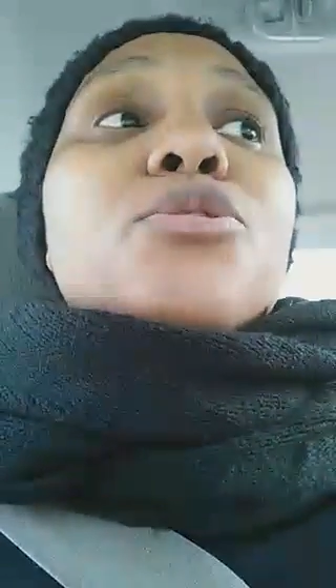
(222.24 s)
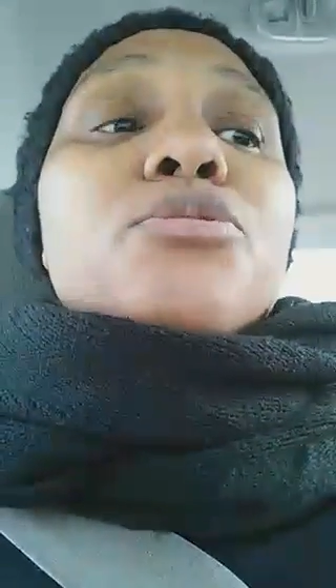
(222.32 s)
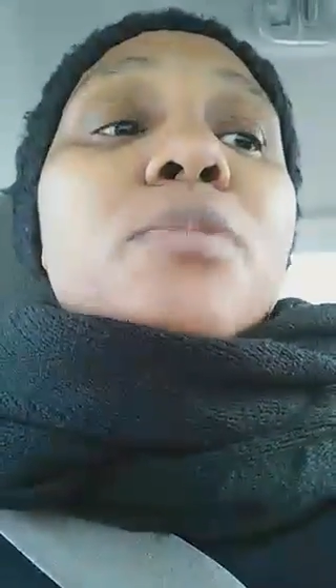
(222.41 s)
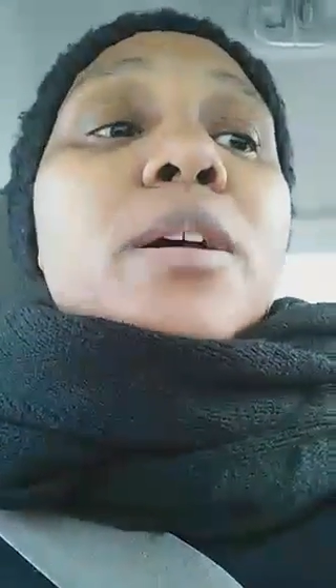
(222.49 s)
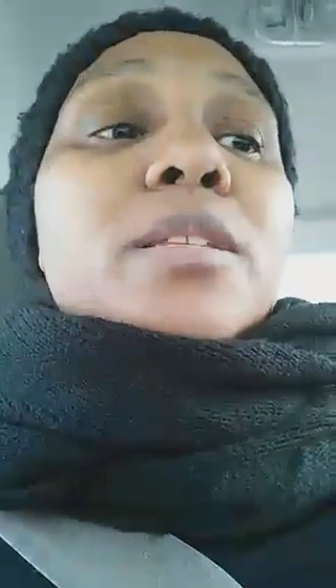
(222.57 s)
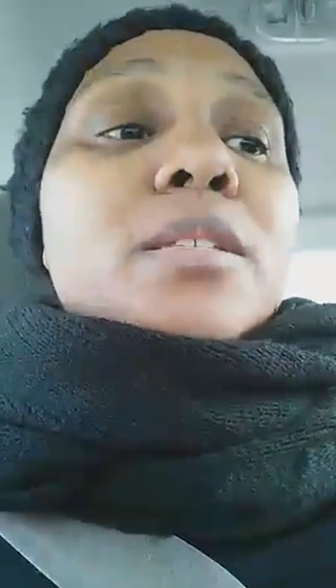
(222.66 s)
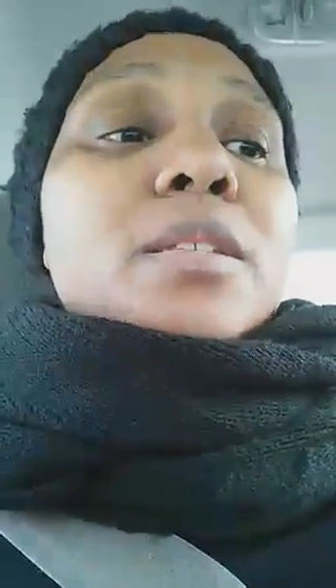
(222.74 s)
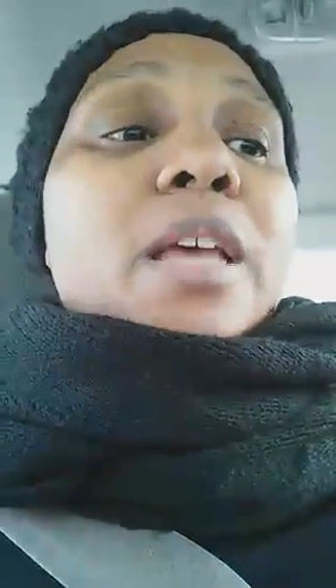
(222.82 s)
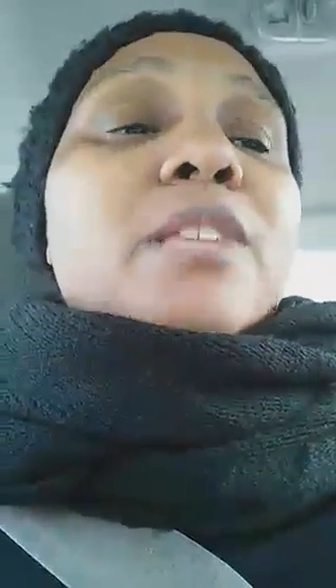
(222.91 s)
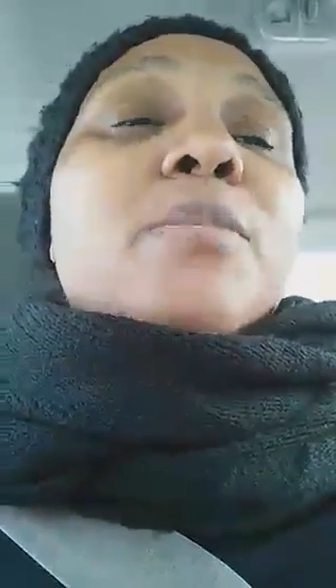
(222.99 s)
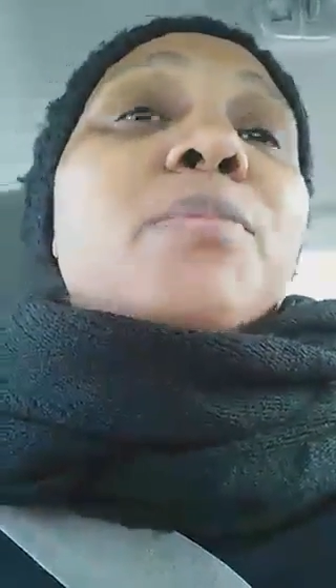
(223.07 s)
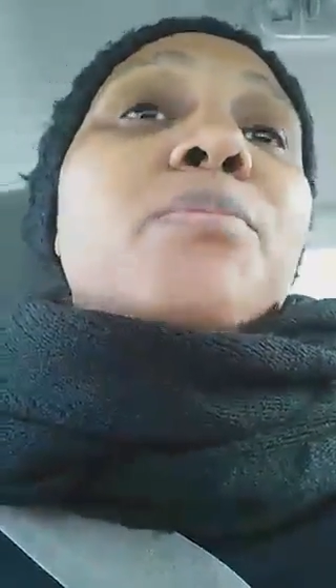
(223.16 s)
trust
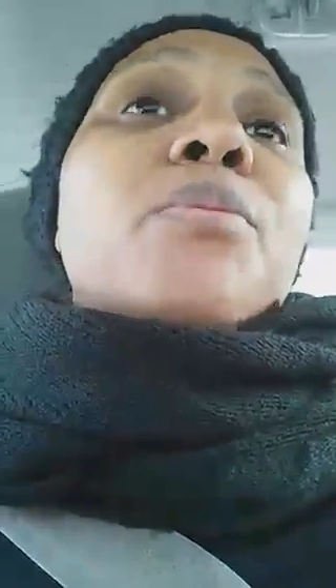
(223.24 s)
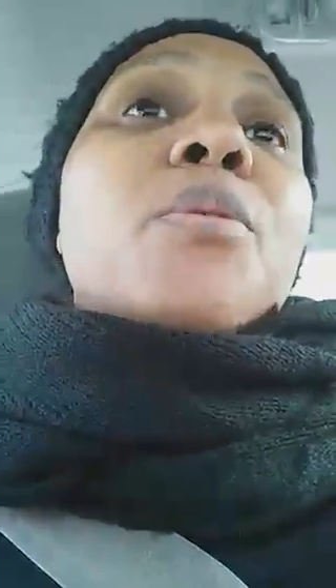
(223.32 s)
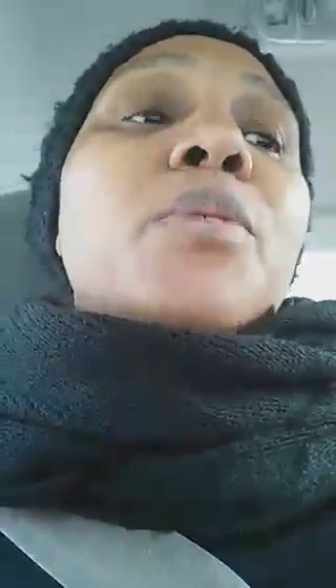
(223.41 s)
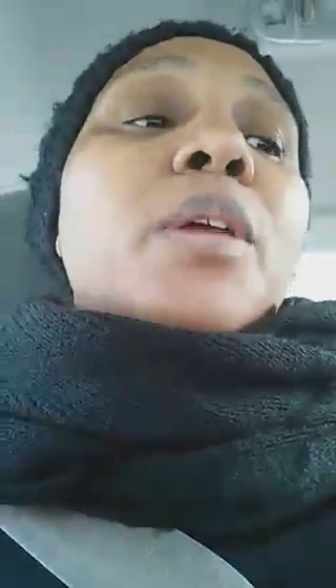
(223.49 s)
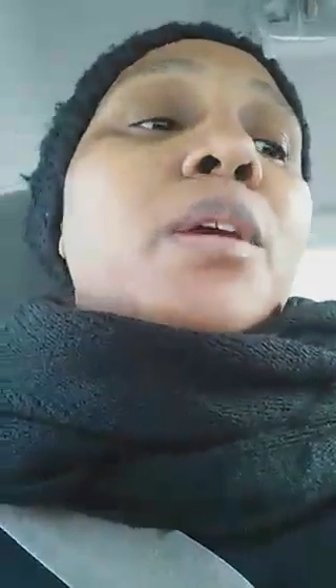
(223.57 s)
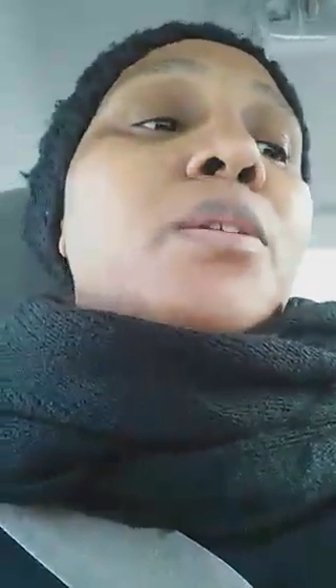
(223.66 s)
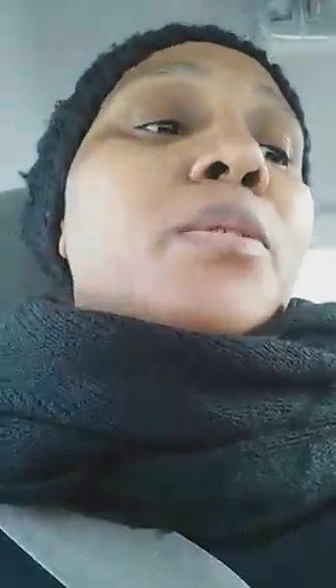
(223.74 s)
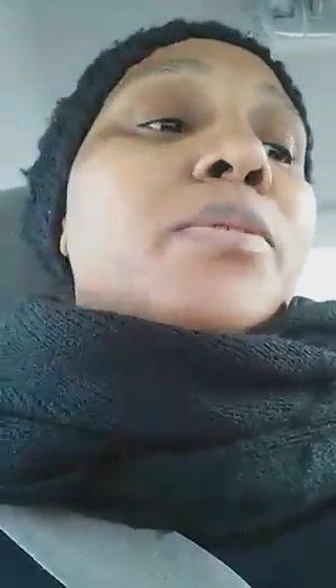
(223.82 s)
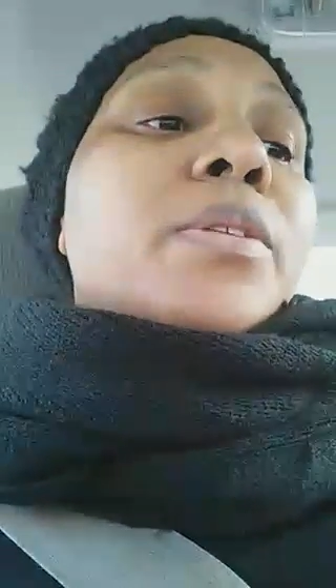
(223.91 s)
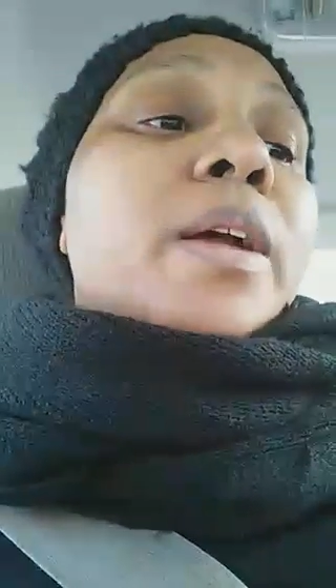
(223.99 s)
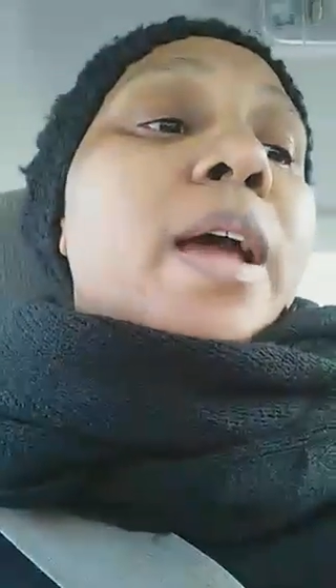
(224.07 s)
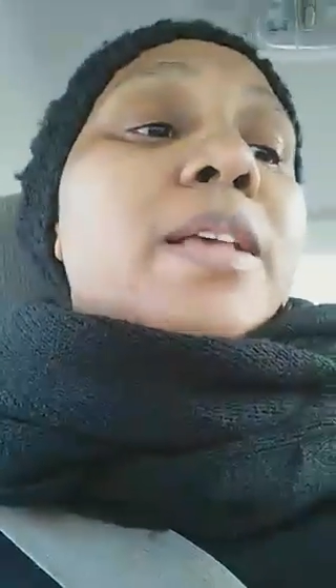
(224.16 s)
has been broken, or
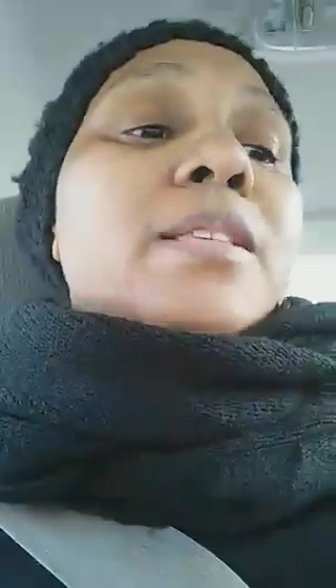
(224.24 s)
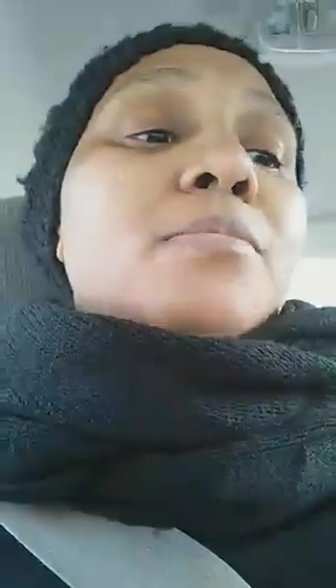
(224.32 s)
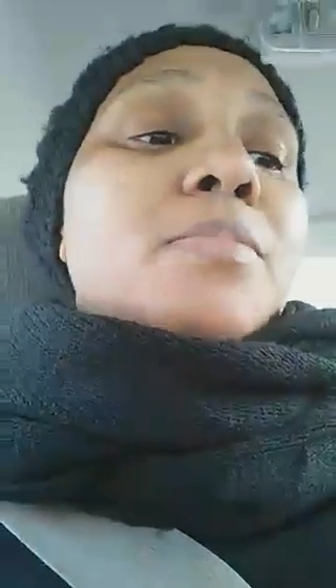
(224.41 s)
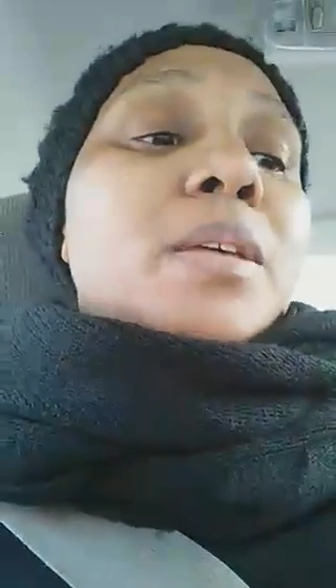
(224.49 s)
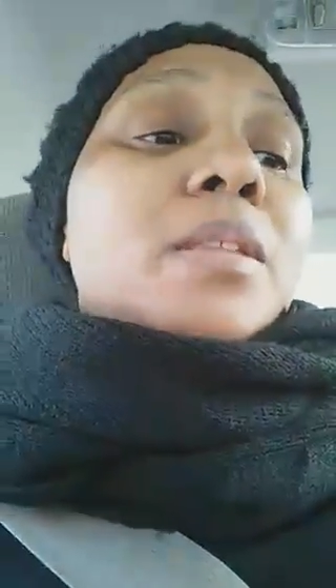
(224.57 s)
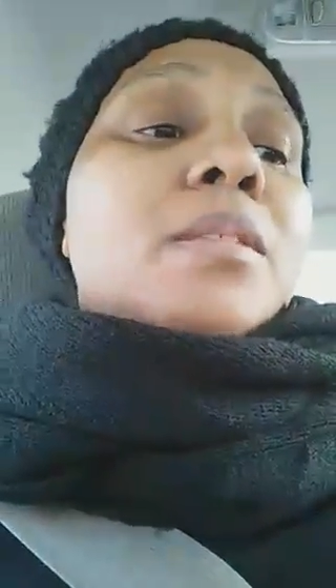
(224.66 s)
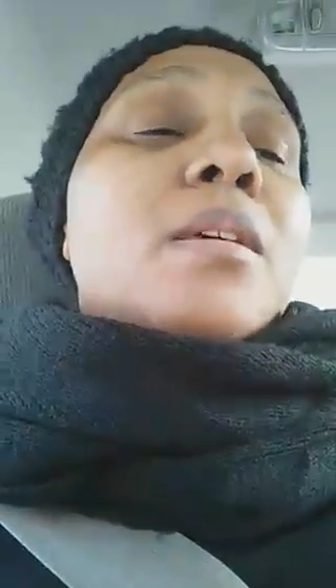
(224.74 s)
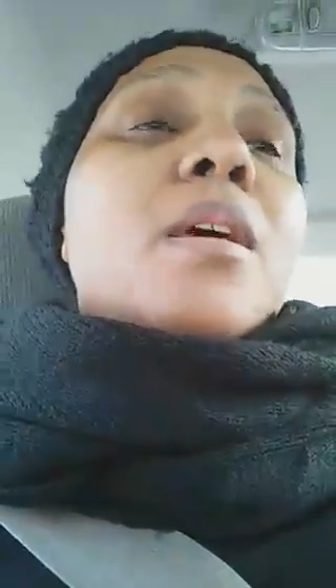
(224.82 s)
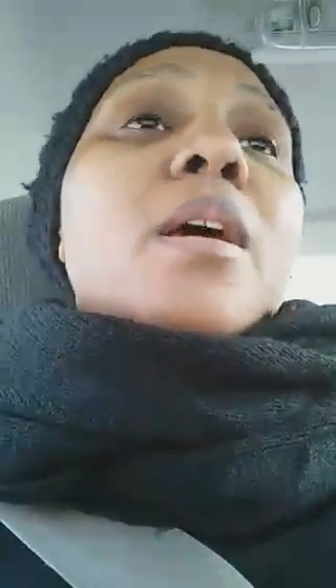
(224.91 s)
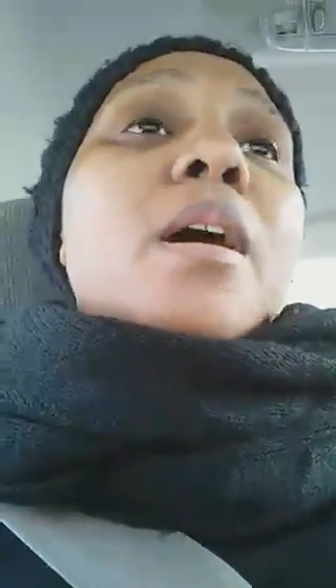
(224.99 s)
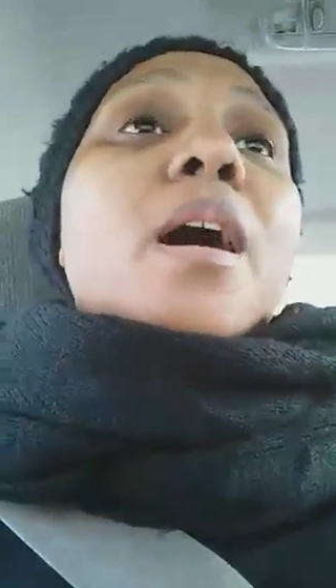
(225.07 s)
there hasn't been